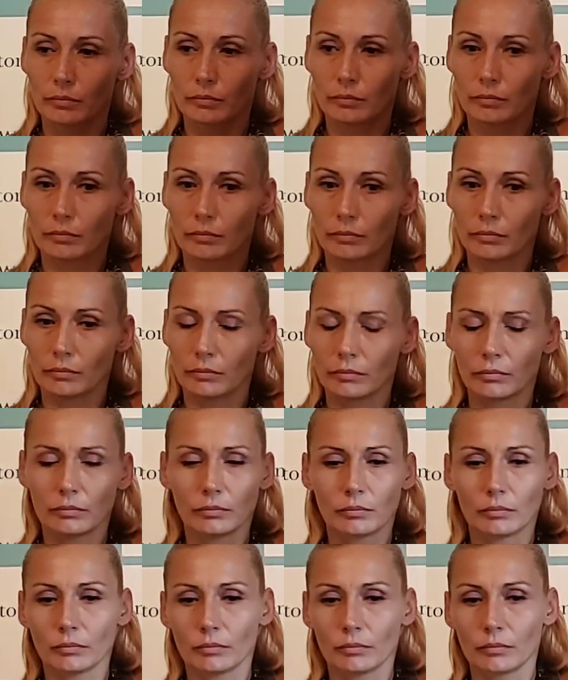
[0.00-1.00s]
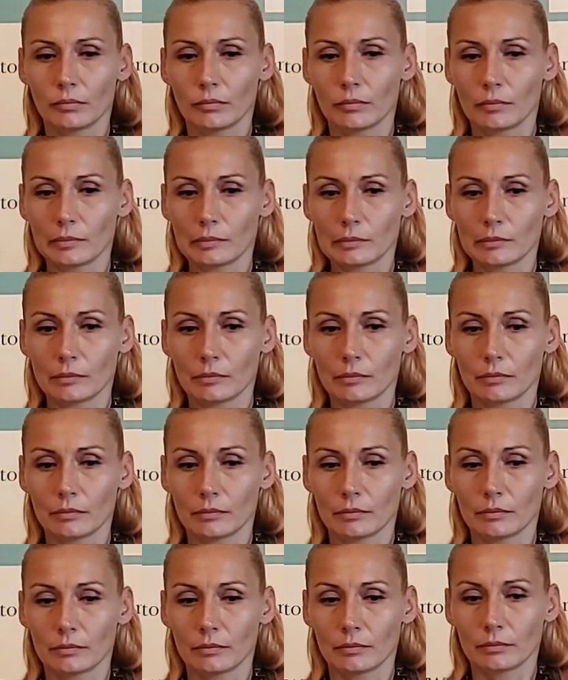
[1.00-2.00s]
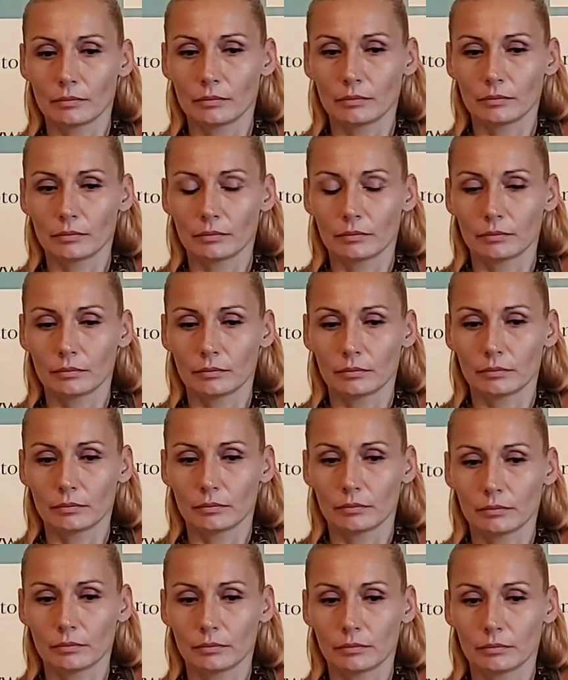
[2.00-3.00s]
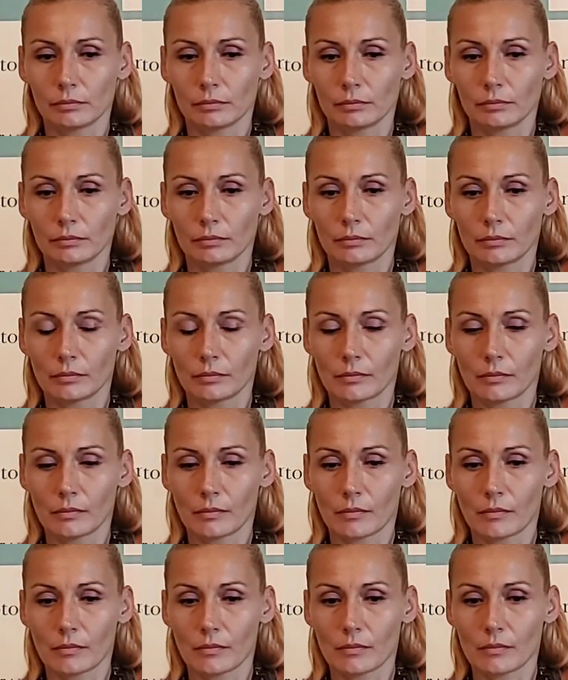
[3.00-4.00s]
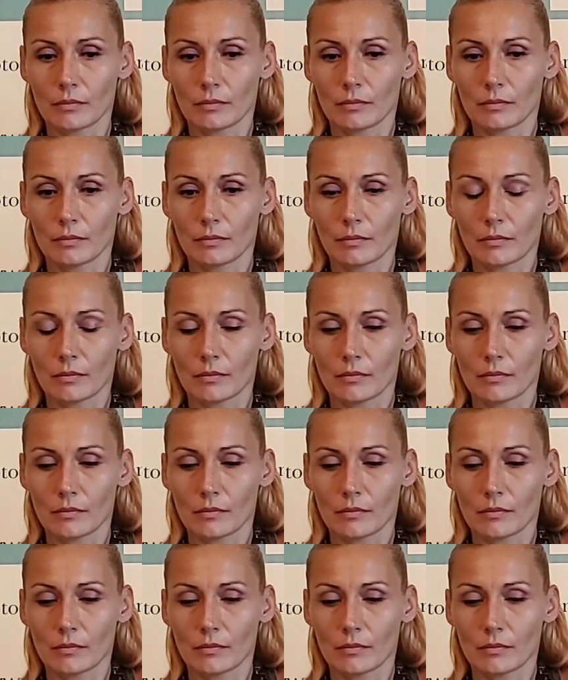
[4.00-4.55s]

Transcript: [no speech]